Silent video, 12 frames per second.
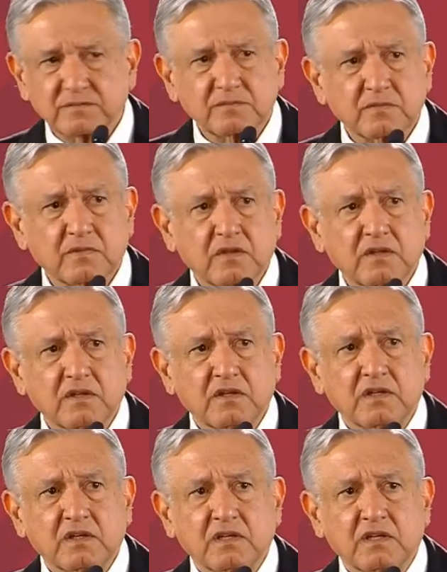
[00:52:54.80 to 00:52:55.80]
uh,
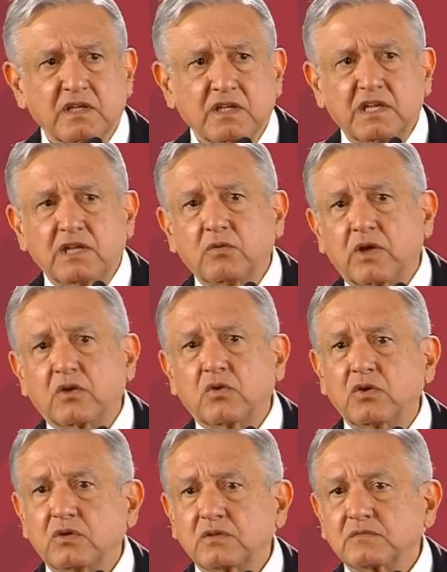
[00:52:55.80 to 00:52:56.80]
representatives of the
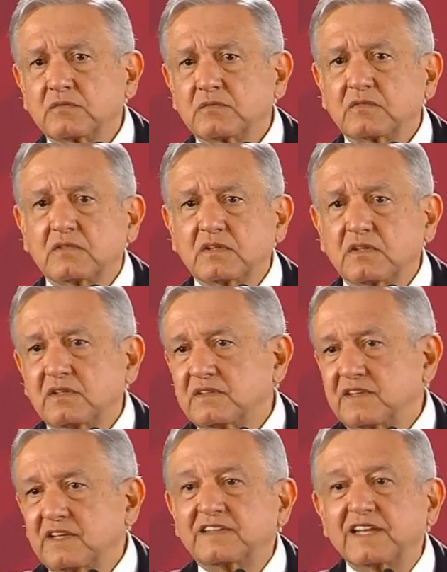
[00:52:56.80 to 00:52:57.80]
sectors,
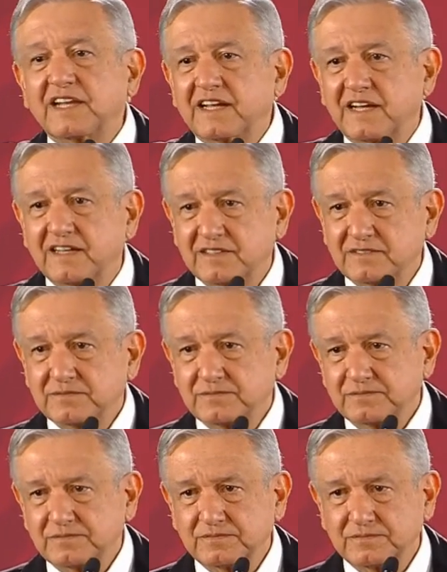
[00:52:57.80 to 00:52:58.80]
and then
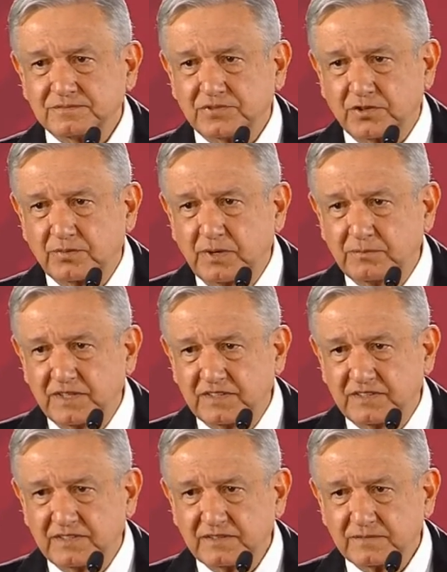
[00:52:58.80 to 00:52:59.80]
uh, we
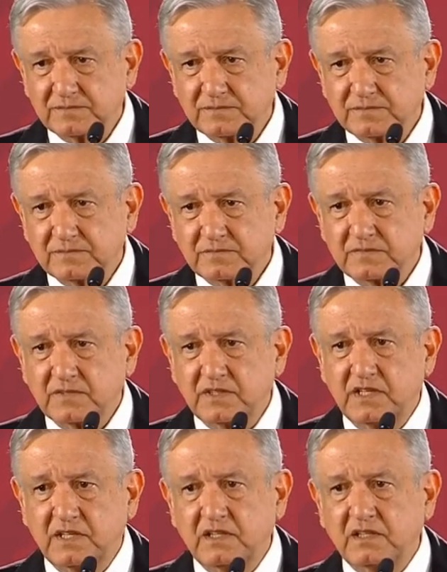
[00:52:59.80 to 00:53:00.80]
will give it to
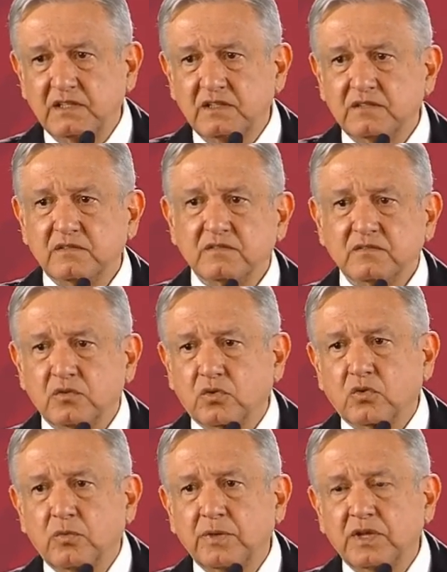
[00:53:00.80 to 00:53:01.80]
them formally.
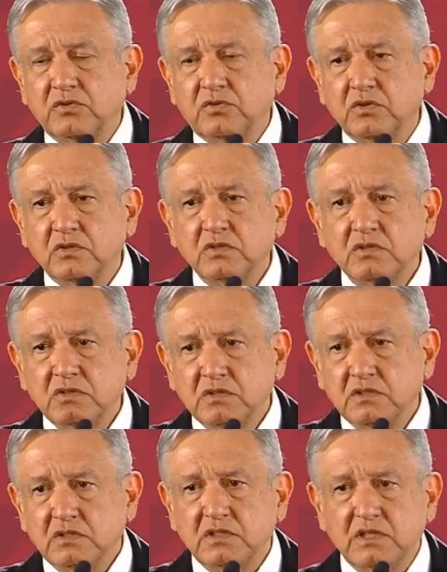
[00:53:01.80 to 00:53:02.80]
The
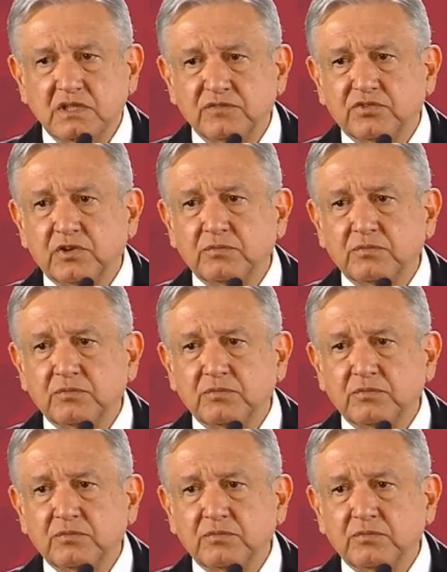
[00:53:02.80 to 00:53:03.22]
document,